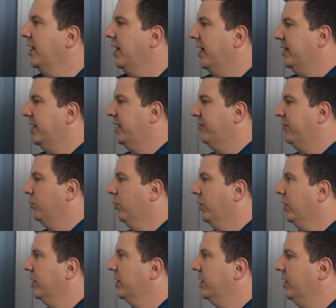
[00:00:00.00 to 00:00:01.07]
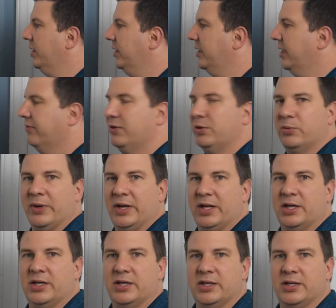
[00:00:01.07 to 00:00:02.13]
And then if you wanted, if you
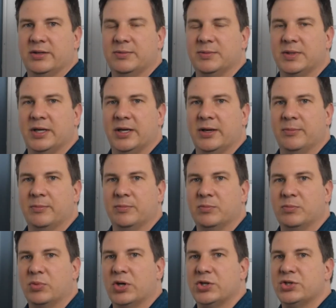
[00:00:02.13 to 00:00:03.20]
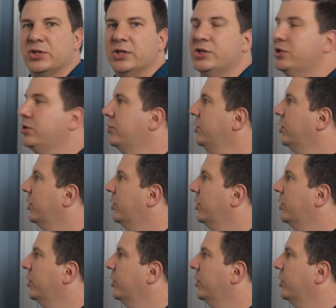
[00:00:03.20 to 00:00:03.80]
ran into pressure issues,